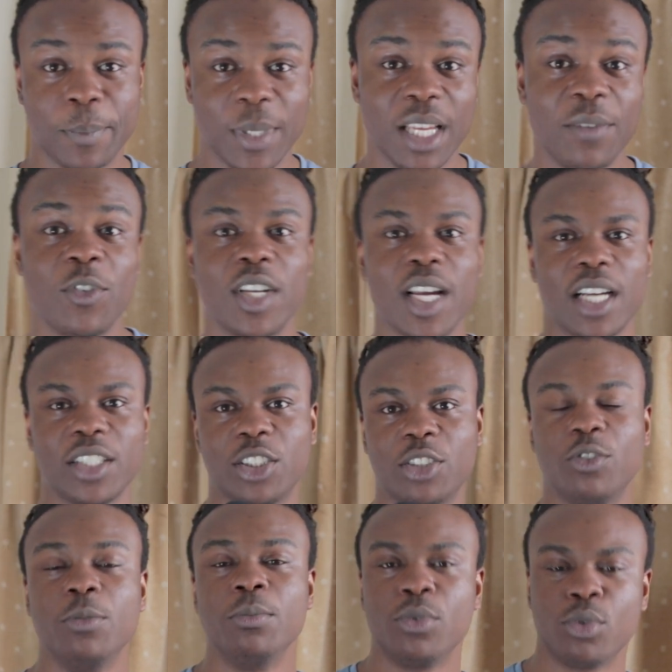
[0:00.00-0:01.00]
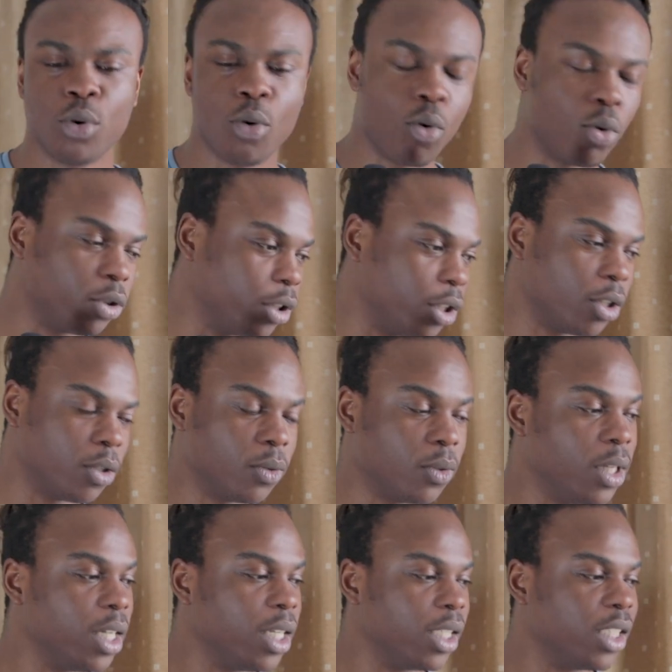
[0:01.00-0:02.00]
give you guys a room tour, so
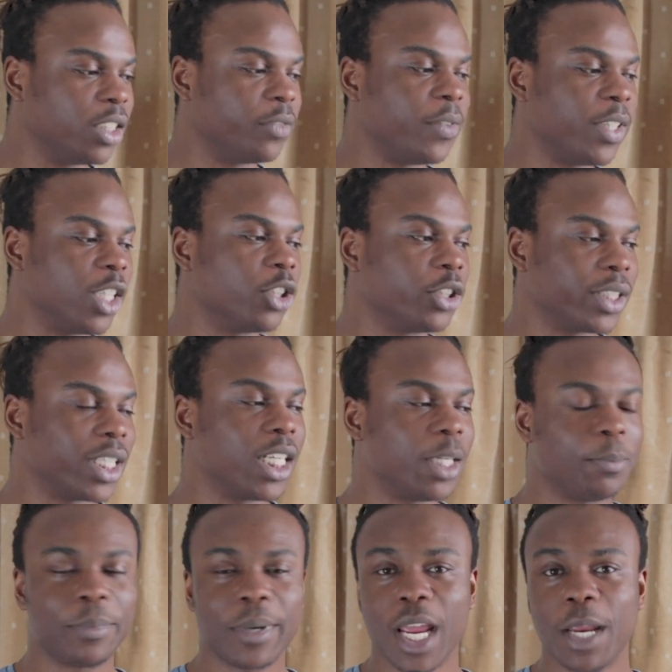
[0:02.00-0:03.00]
this video is going to